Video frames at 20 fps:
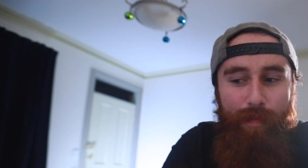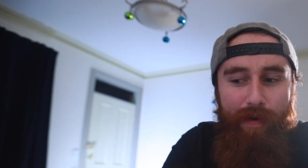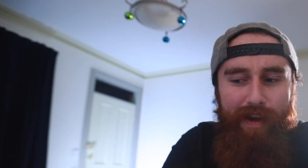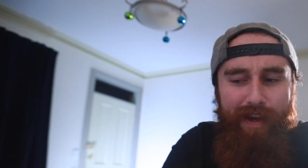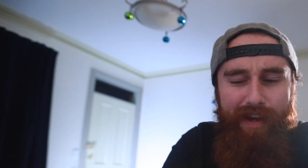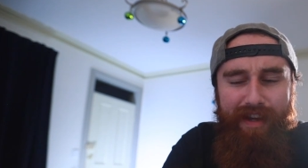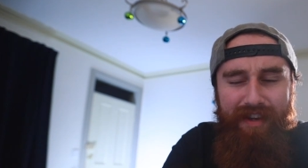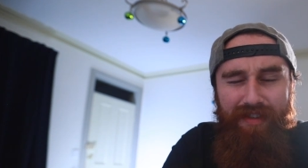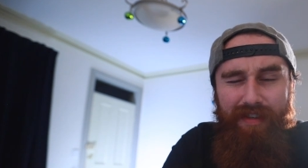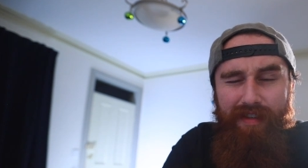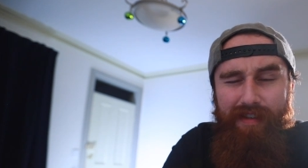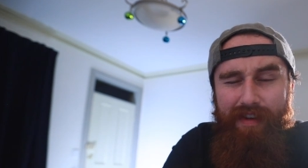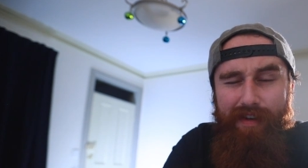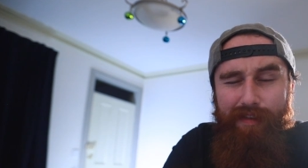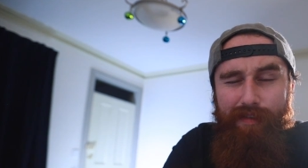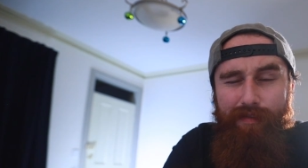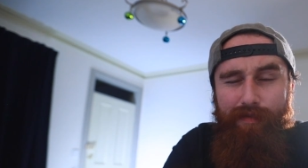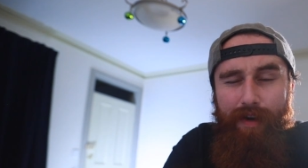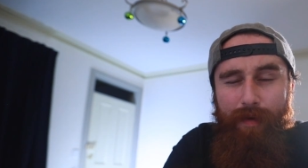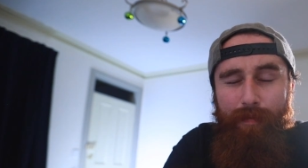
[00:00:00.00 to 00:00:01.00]
but I can just kind
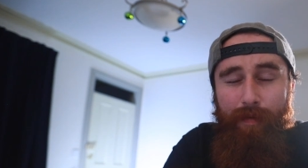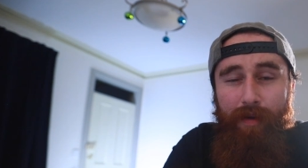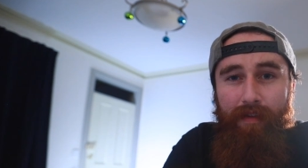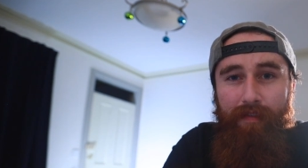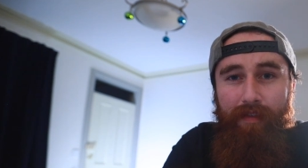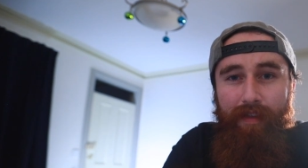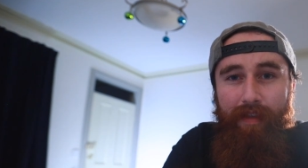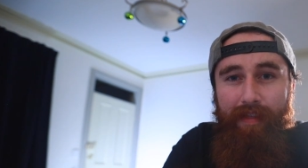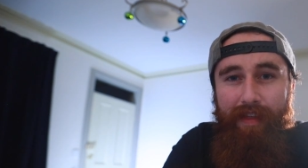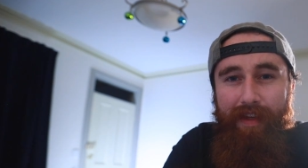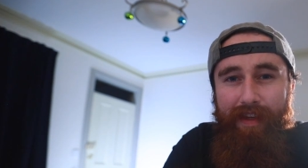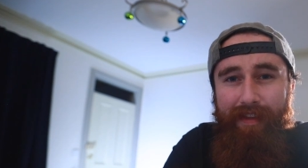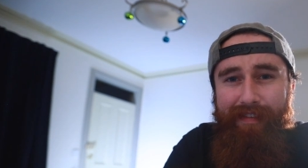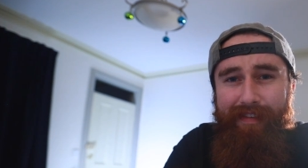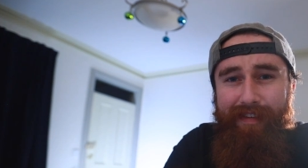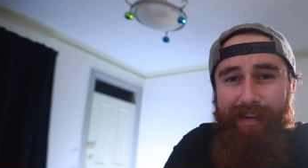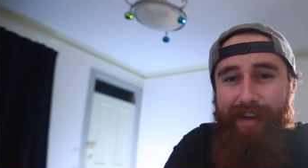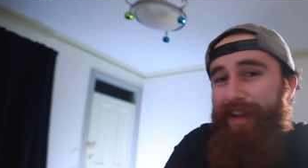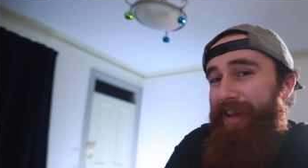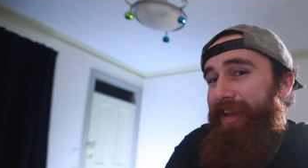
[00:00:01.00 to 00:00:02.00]
of scrub over the things
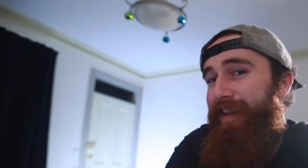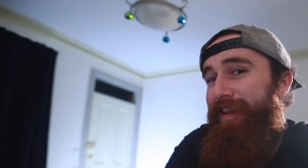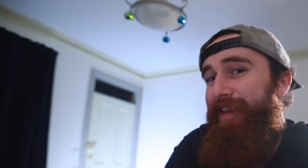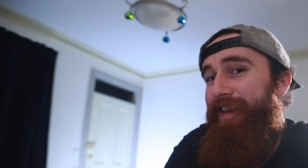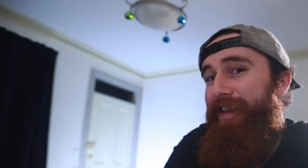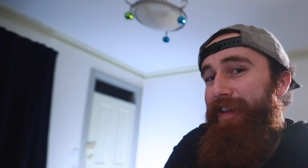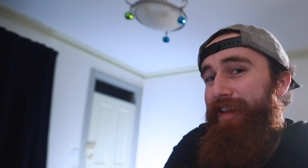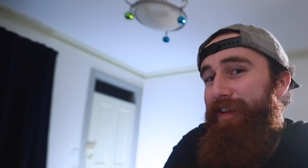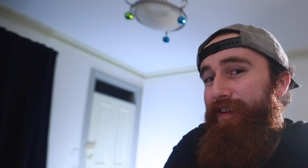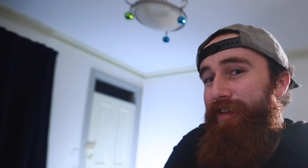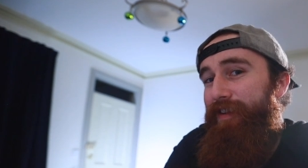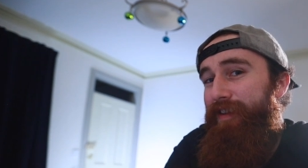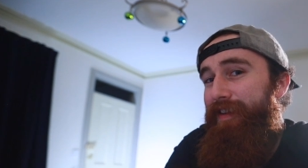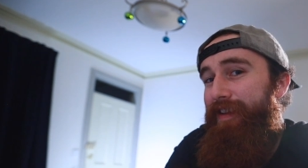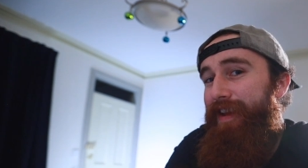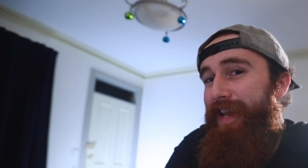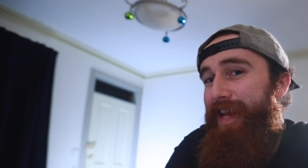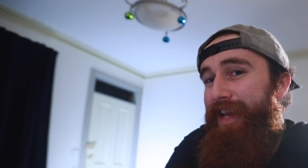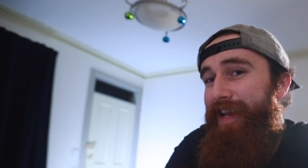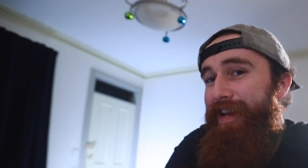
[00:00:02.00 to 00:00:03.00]
that I
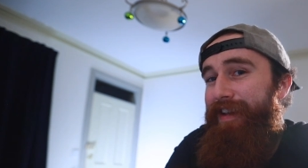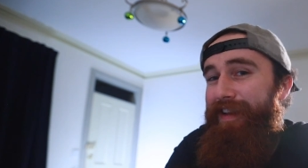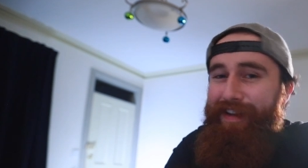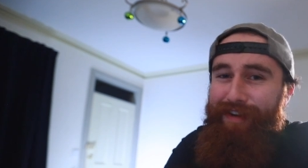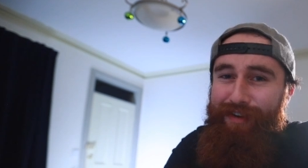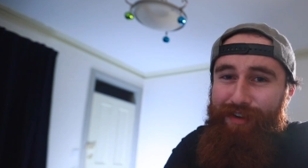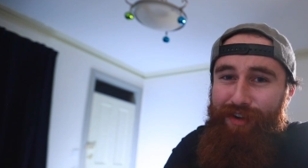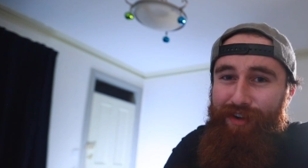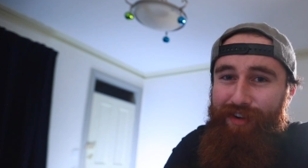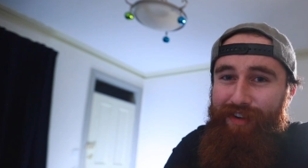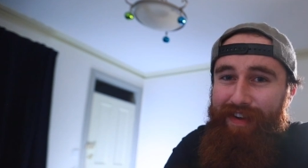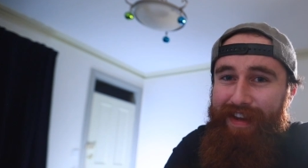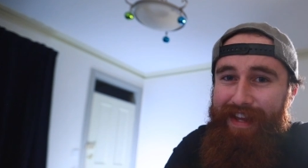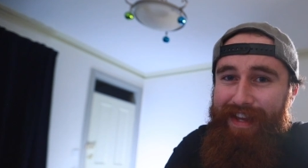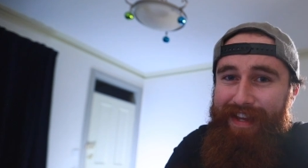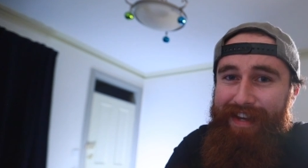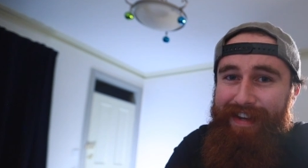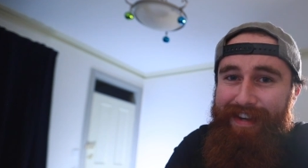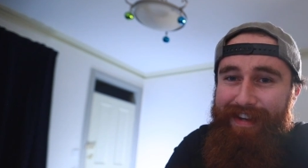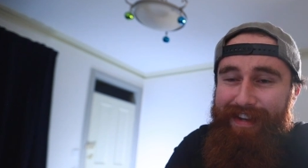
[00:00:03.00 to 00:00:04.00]
need and don't
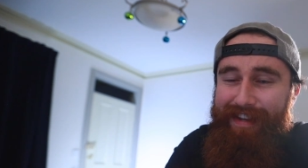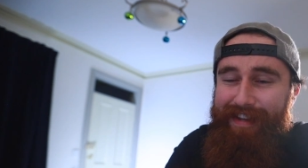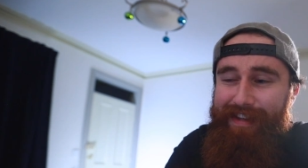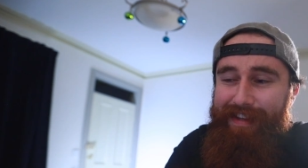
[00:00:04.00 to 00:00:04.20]
need.